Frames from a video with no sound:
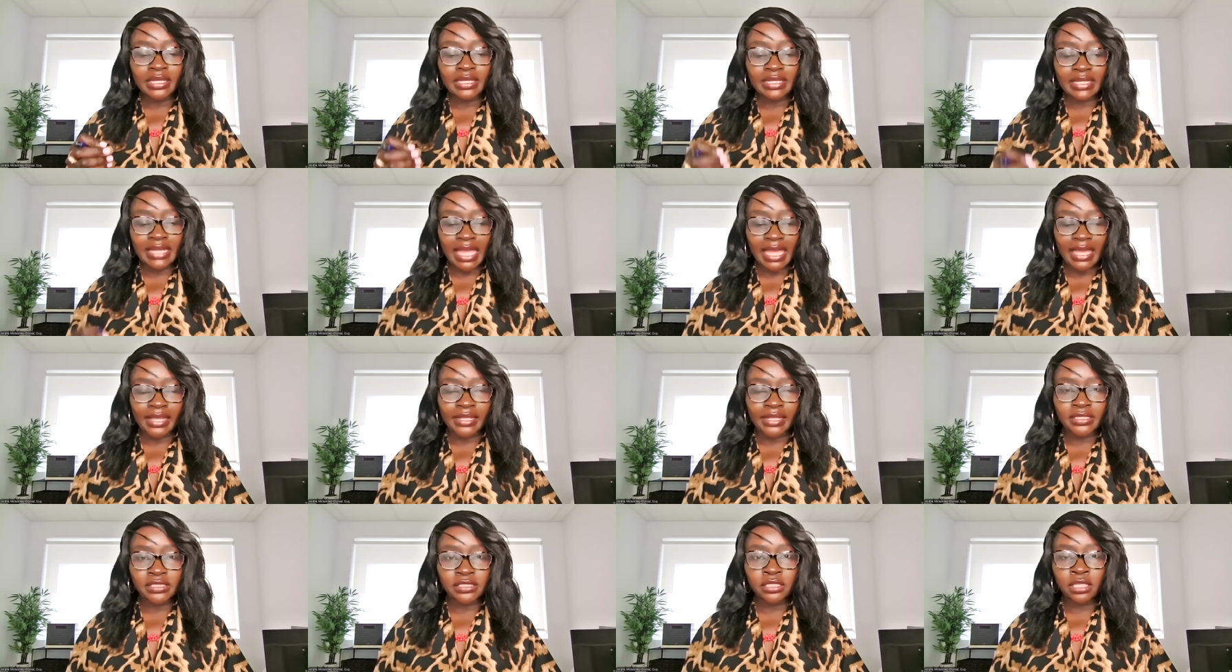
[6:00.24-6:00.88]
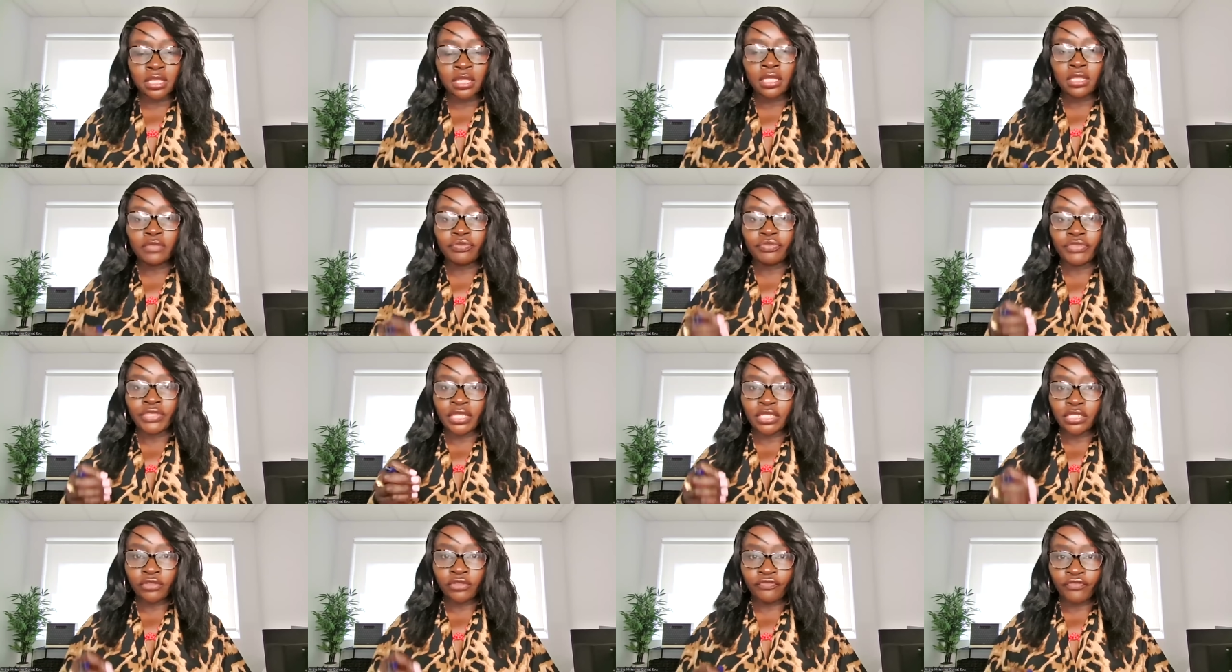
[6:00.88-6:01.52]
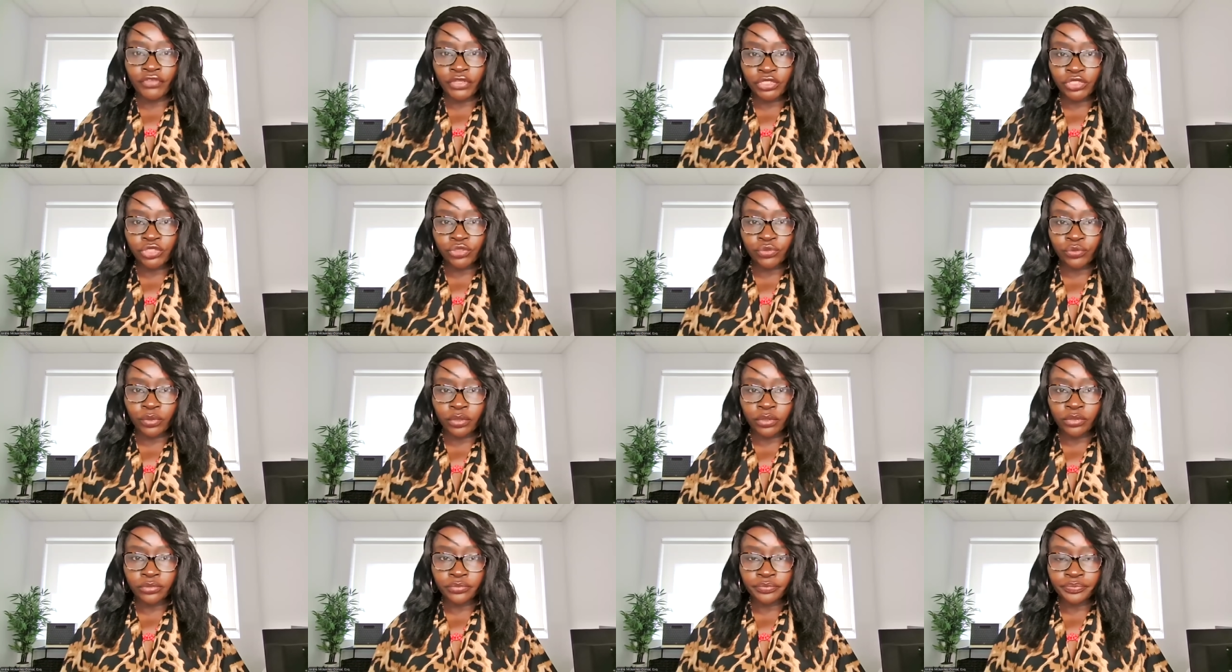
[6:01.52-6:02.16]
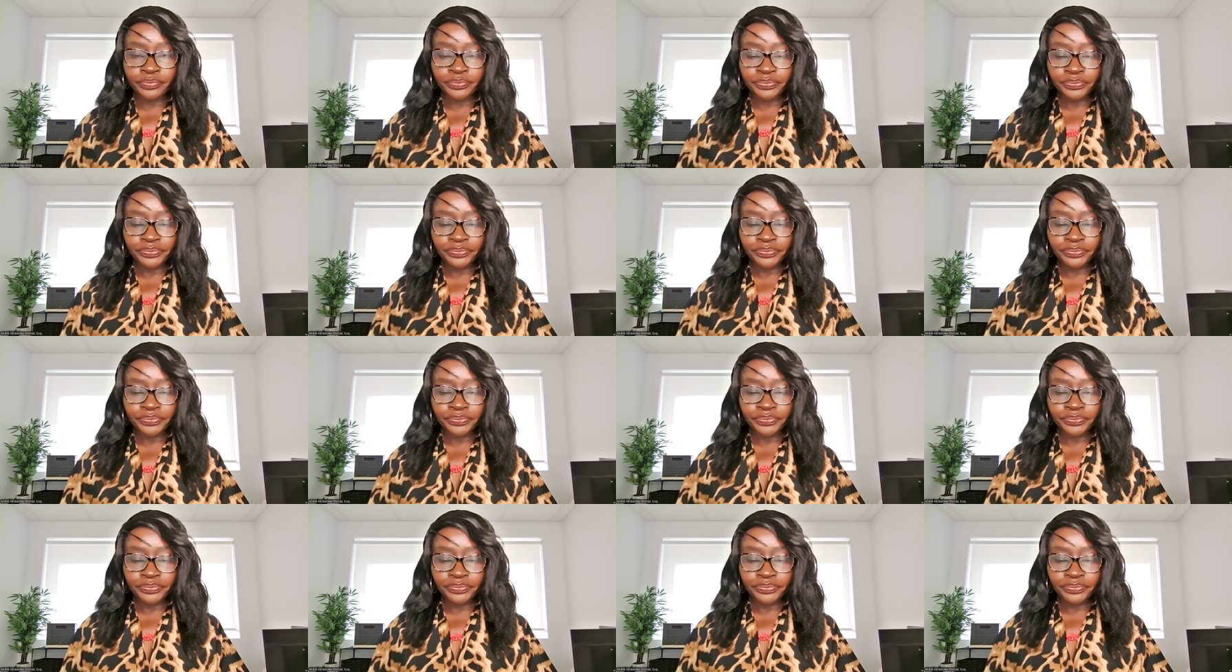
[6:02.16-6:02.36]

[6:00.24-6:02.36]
Next, the individual,